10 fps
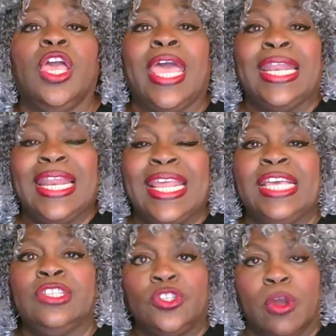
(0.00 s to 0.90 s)
at
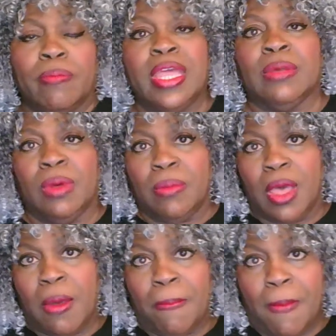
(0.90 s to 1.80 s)
least your minimum
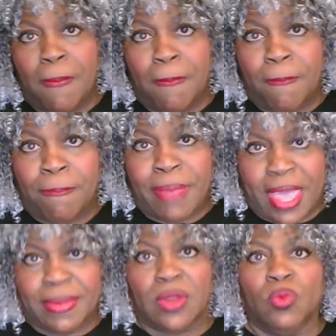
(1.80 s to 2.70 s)

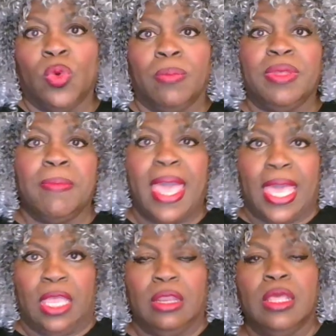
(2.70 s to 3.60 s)
payment will be made.